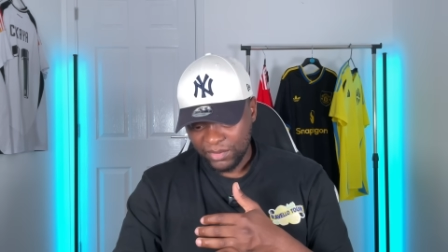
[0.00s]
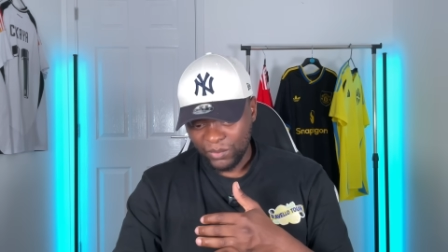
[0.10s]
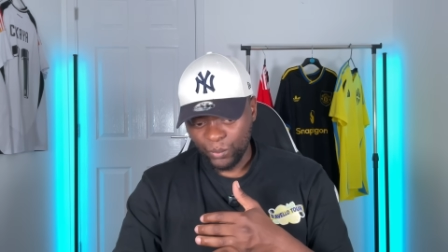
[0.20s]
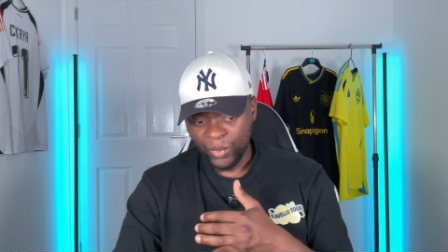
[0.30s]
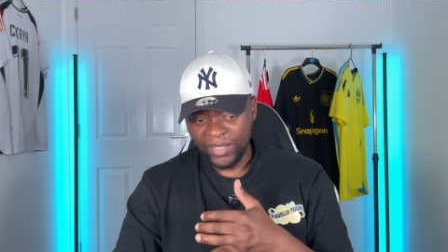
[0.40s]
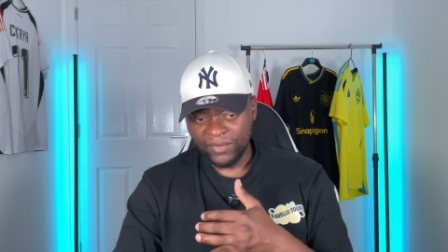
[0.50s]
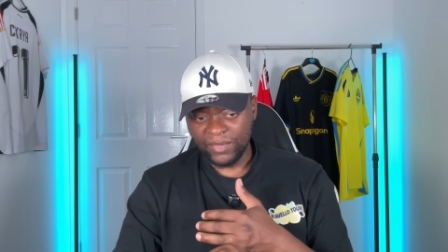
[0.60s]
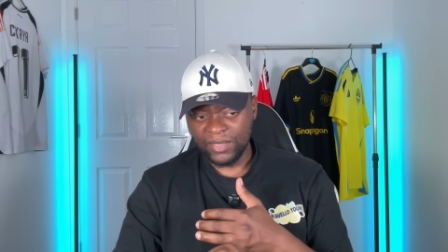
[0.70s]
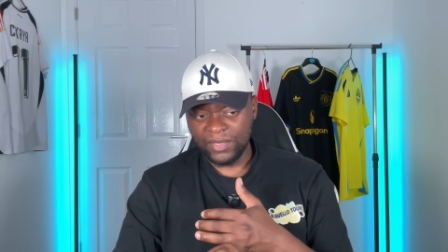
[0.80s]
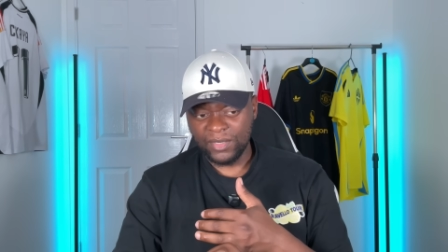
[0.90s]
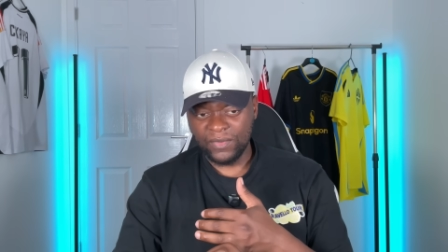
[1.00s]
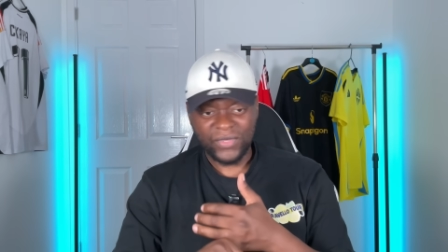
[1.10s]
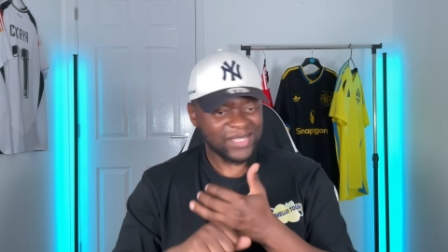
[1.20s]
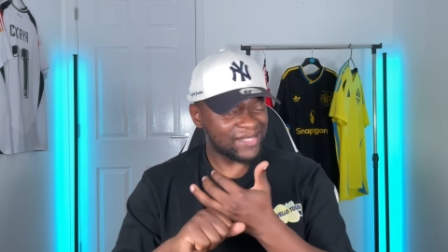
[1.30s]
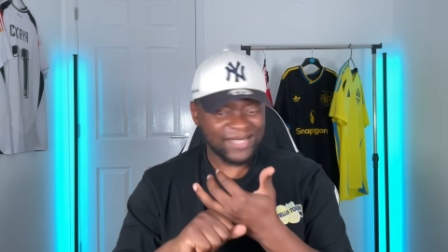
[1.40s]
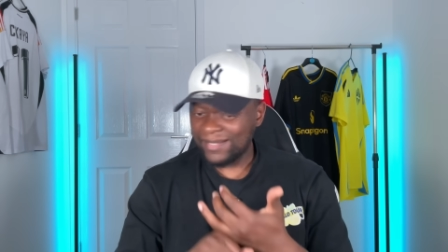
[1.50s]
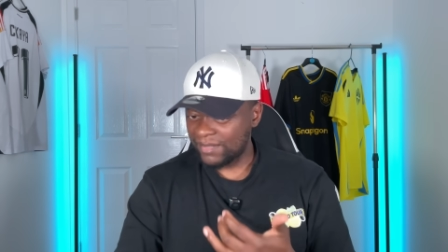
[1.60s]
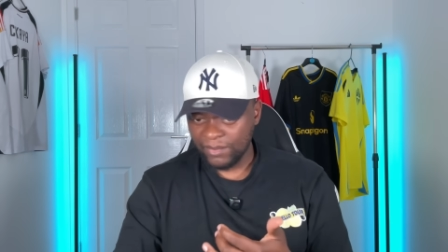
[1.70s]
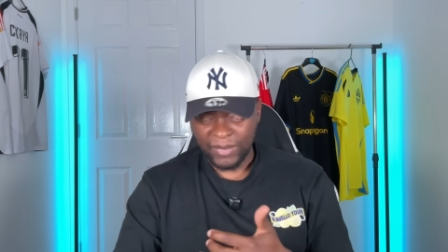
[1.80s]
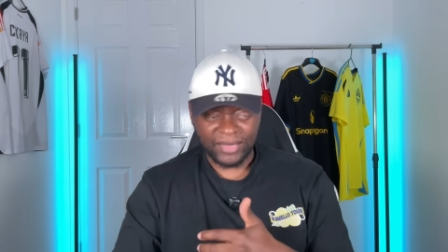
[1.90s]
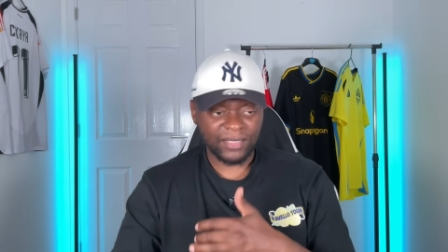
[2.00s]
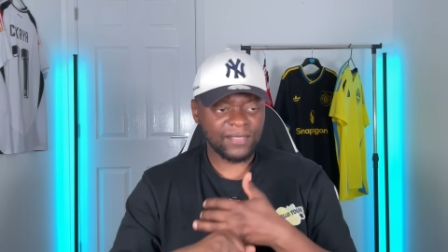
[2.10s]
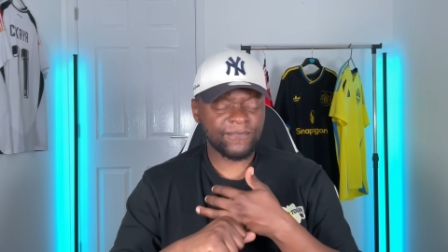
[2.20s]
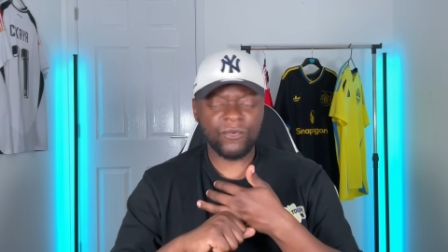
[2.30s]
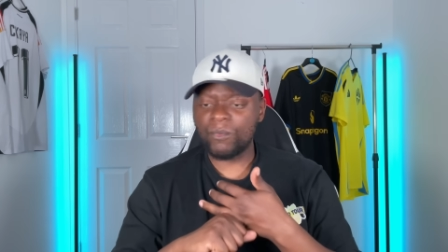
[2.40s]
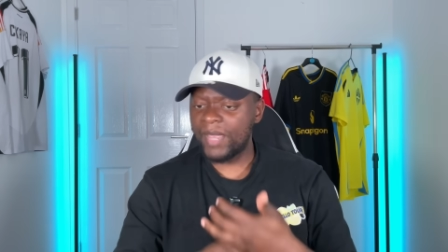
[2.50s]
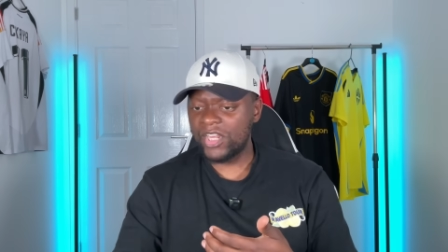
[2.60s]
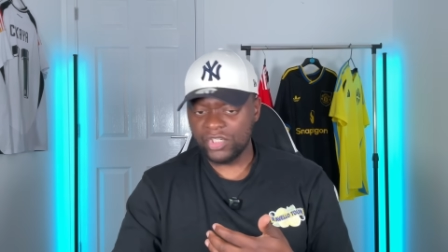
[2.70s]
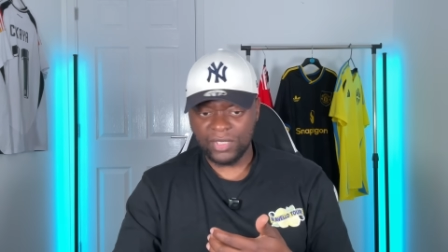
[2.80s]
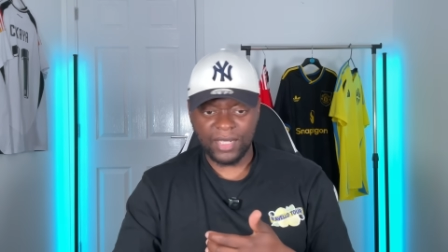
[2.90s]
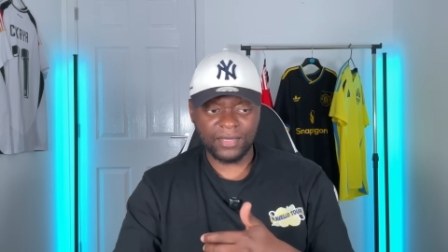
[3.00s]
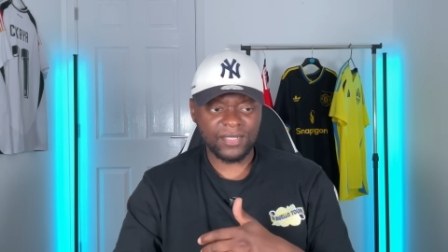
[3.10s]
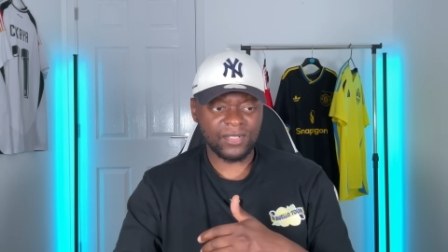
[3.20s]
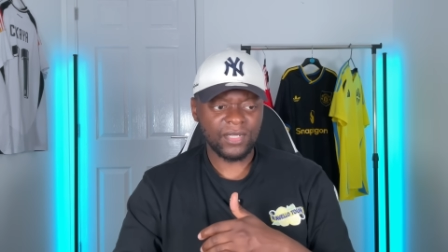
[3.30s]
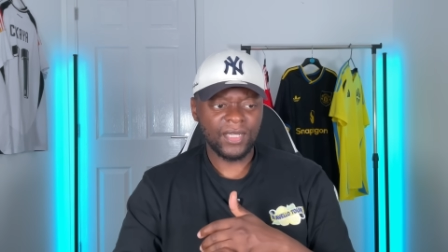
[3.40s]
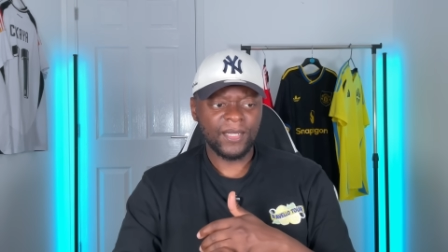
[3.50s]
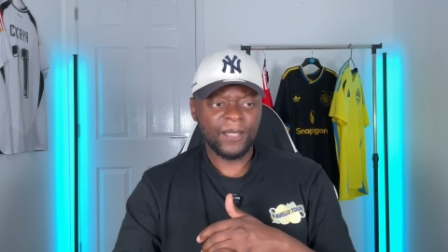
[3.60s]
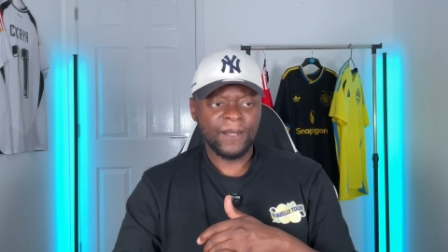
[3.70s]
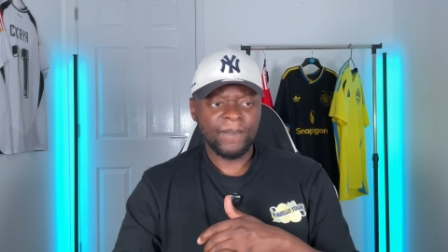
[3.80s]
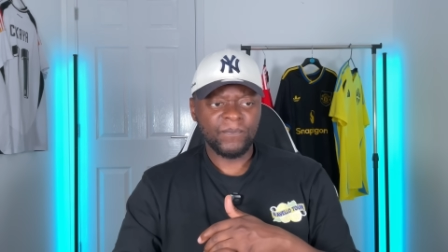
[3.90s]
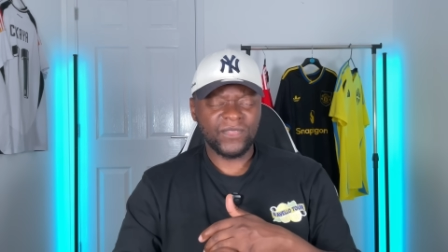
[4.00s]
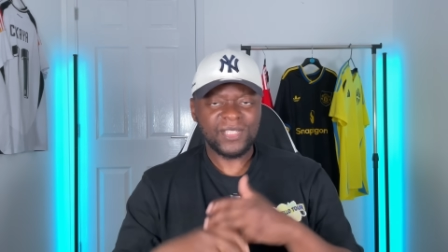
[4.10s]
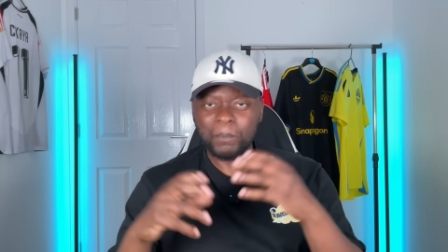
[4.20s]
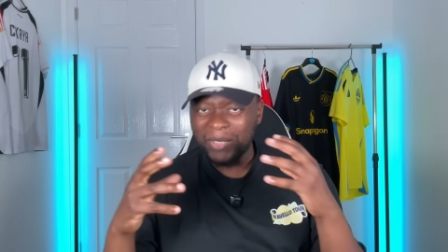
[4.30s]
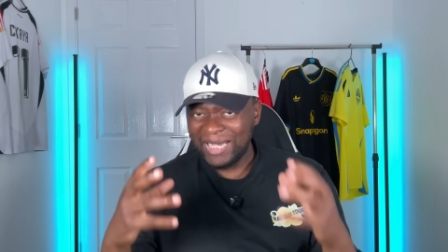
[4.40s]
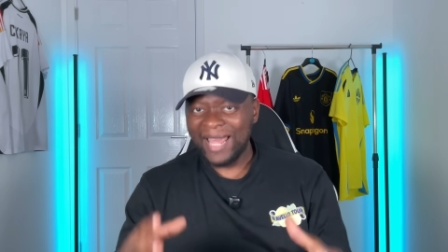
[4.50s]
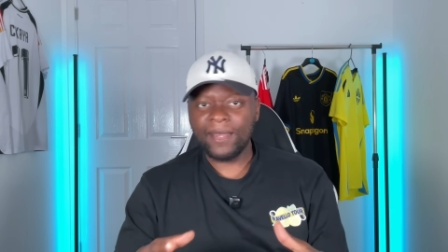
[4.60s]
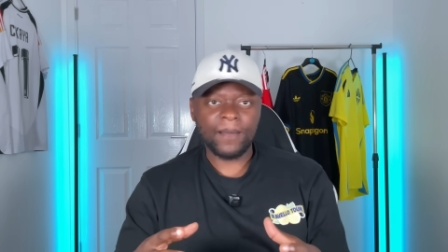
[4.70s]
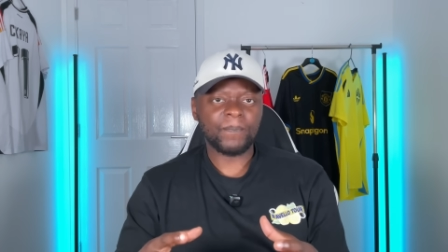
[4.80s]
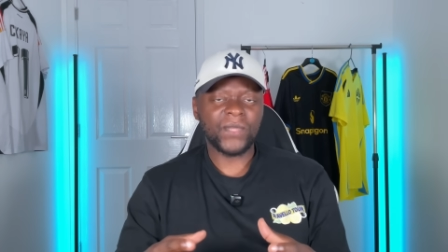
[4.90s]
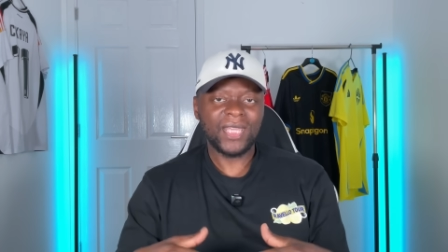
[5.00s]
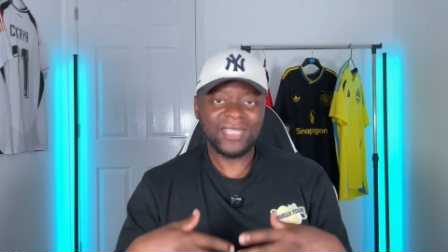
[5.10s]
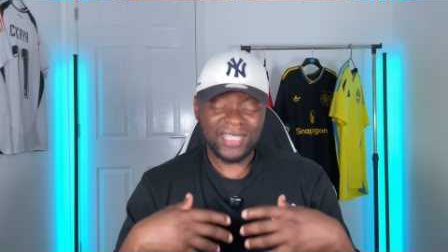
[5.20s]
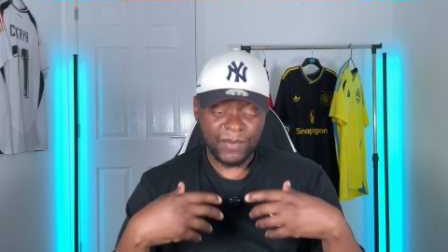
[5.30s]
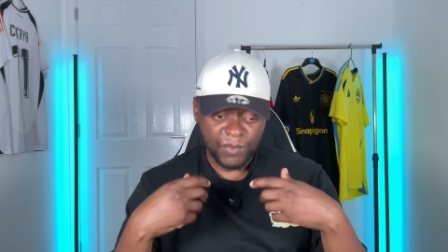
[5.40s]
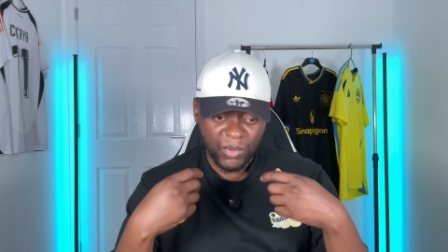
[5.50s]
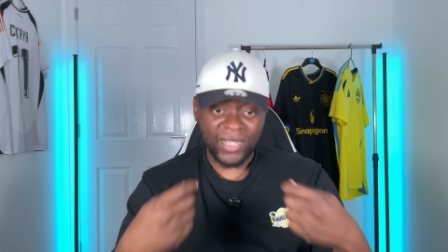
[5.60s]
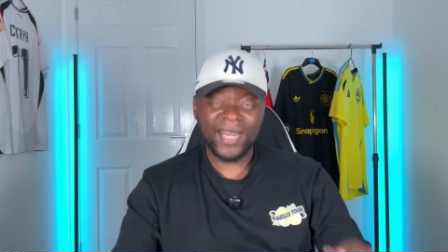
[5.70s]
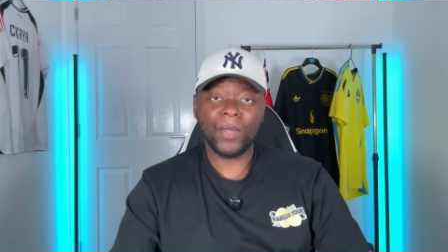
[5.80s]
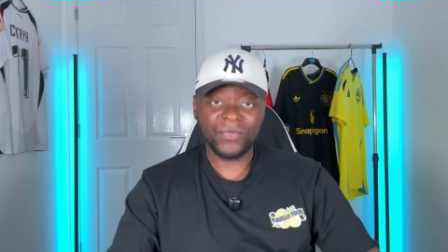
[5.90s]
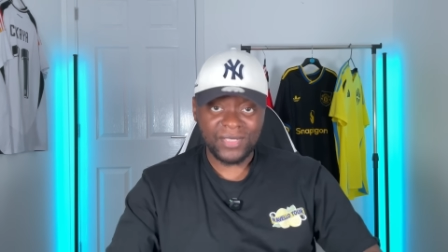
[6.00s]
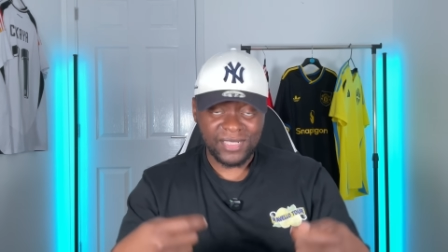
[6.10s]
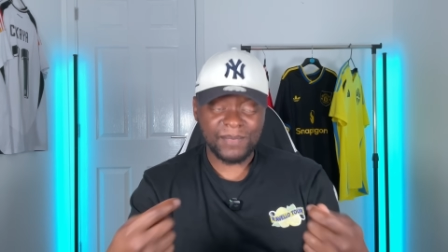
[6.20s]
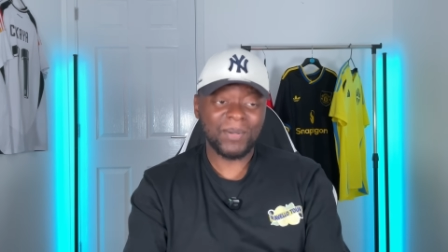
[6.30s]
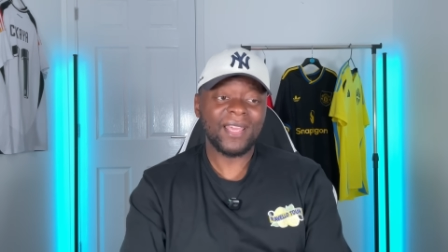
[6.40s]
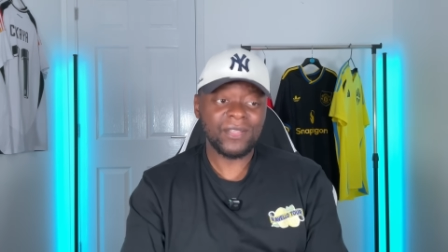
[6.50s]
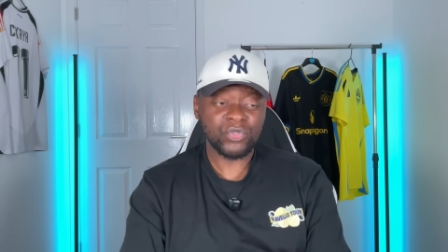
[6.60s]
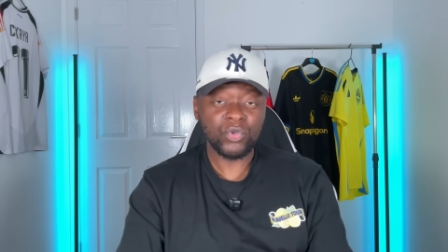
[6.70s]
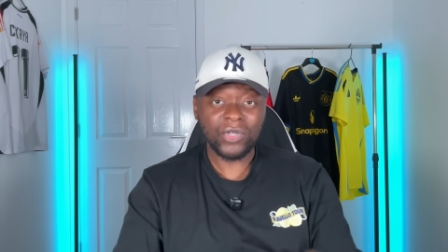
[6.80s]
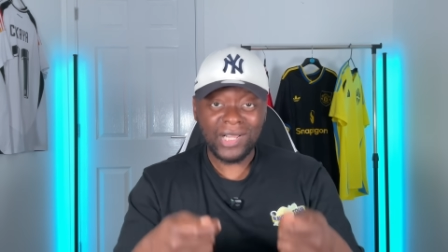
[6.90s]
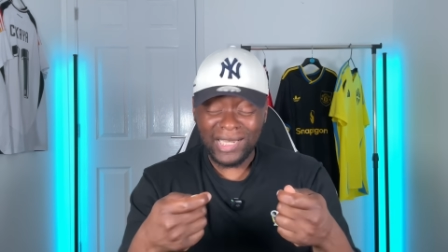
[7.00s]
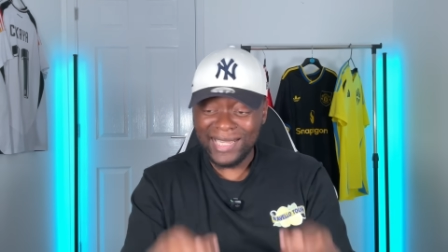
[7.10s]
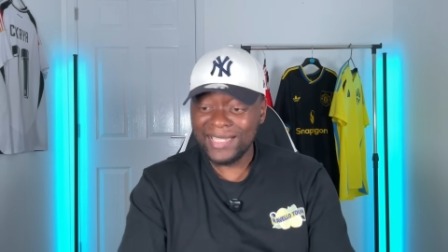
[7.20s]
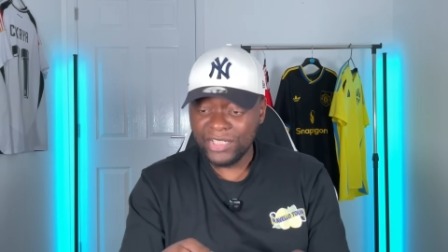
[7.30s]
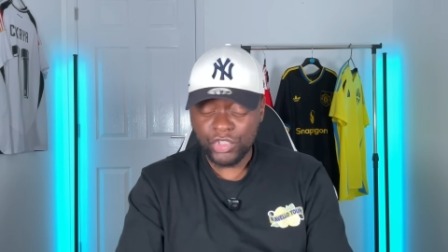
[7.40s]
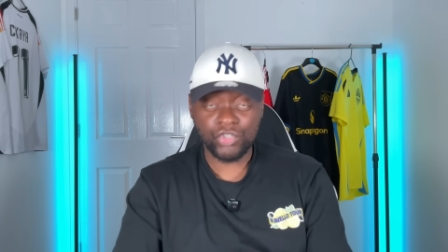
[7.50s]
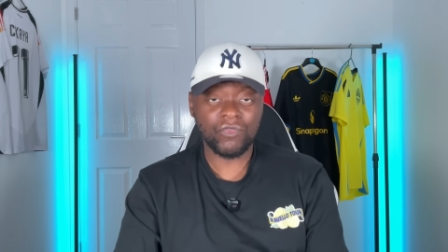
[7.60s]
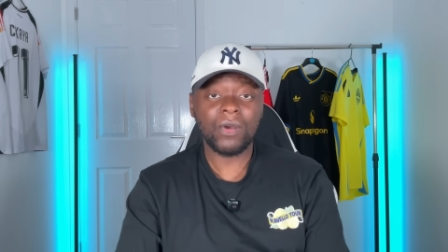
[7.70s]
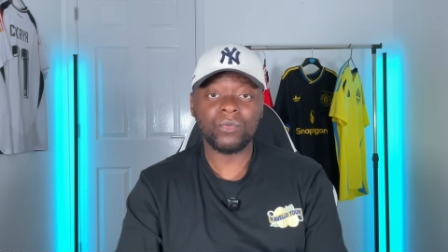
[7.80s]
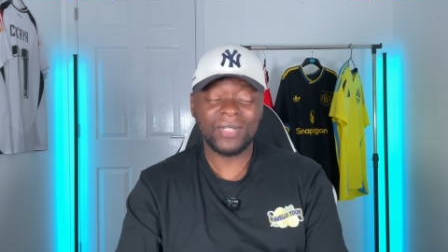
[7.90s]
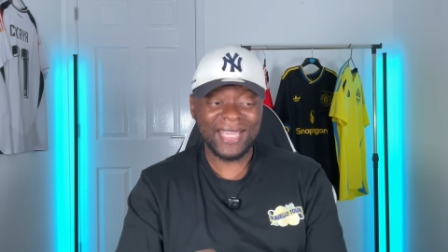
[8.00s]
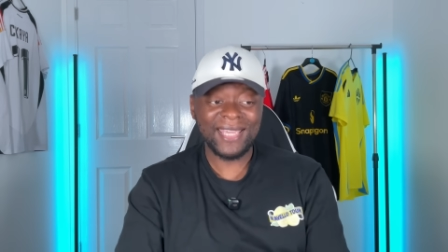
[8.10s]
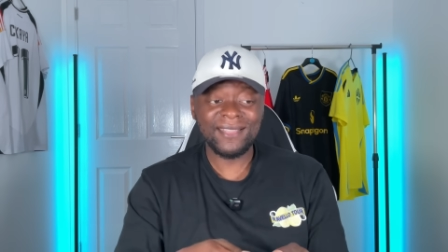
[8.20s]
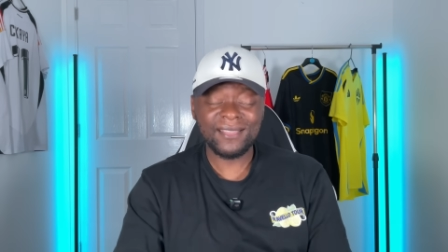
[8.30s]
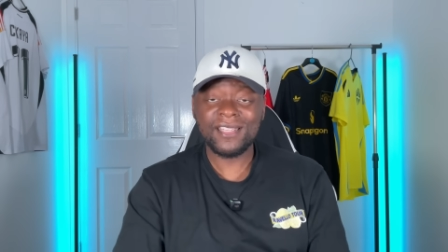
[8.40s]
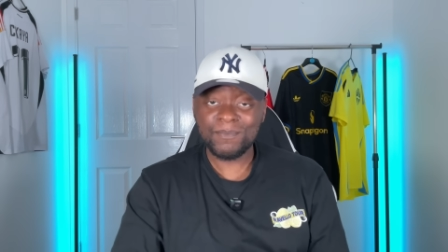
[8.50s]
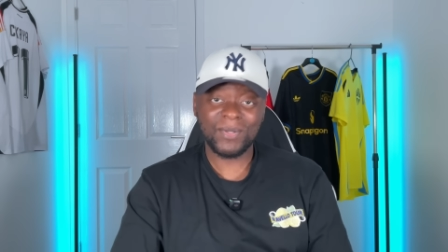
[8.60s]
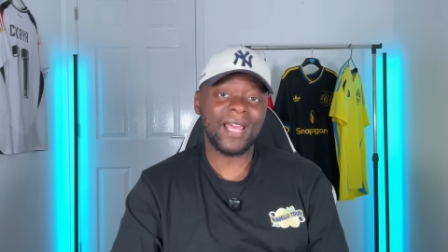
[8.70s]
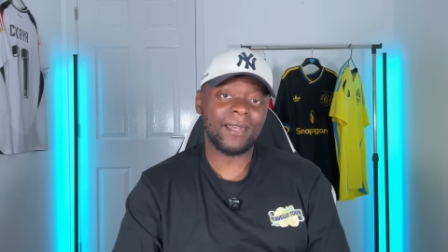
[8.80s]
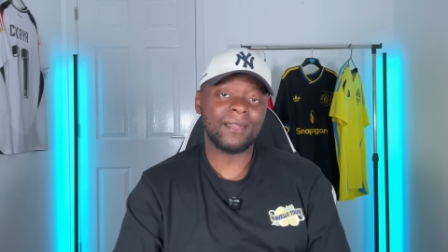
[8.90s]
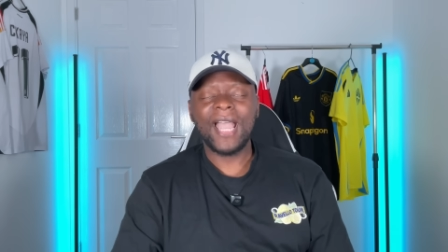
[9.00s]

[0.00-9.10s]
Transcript: with this system and this formation and this plan that he keeps putting out to these players who clearly struggle in this plan,